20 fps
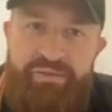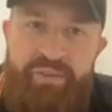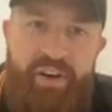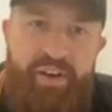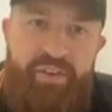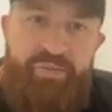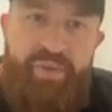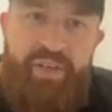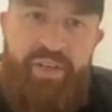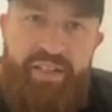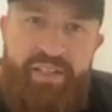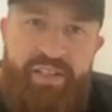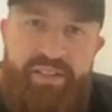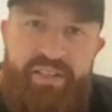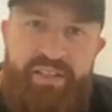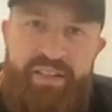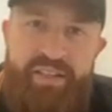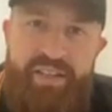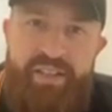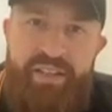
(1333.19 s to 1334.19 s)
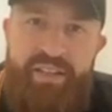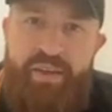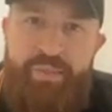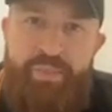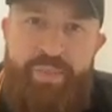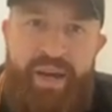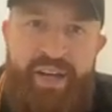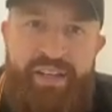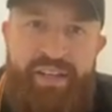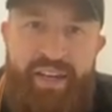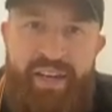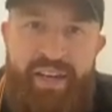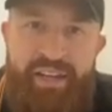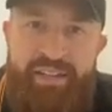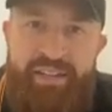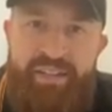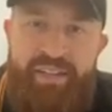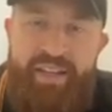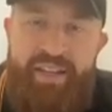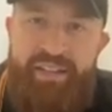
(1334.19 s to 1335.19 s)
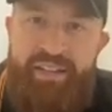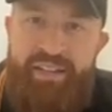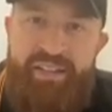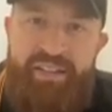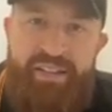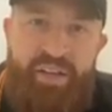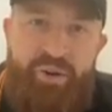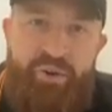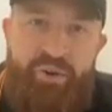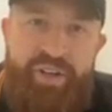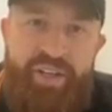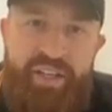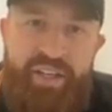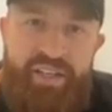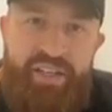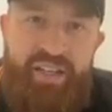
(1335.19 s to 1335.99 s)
5 minutes and then they're back out and can go at it